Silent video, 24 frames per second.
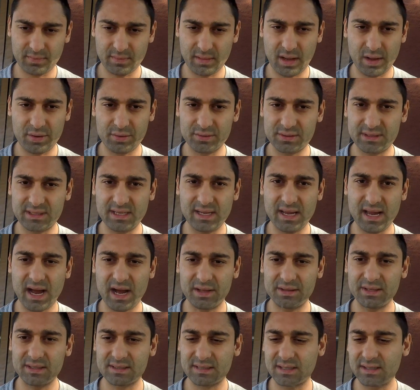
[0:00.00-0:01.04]
I don't see
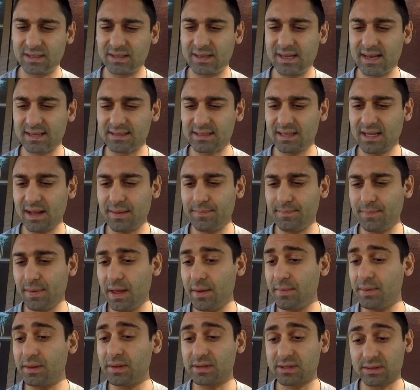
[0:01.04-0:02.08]
how this could get to them.
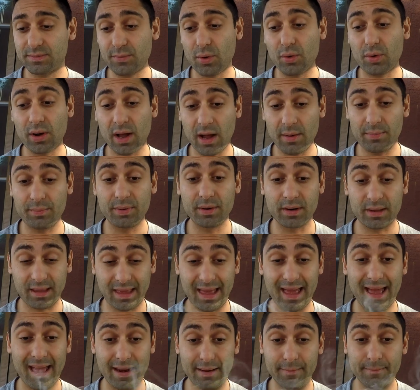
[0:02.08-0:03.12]
Maybe the smoke output
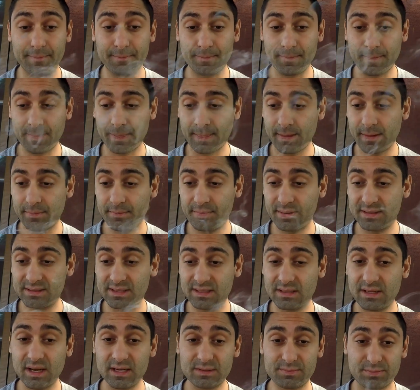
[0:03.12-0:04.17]
can,
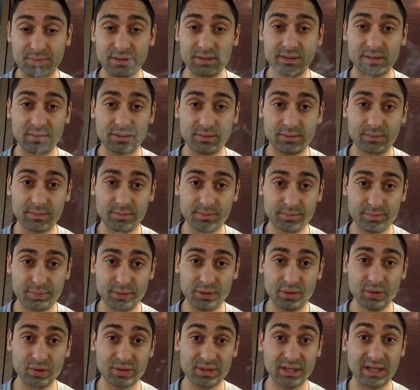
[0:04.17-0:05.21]
because it does
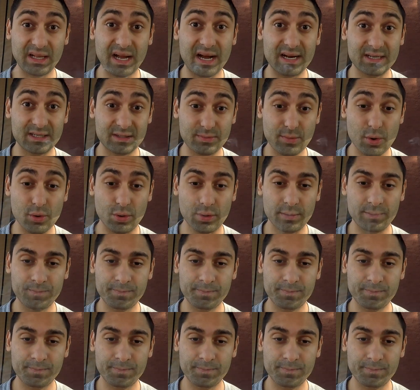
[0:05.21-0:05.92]
produce a lot of smoke.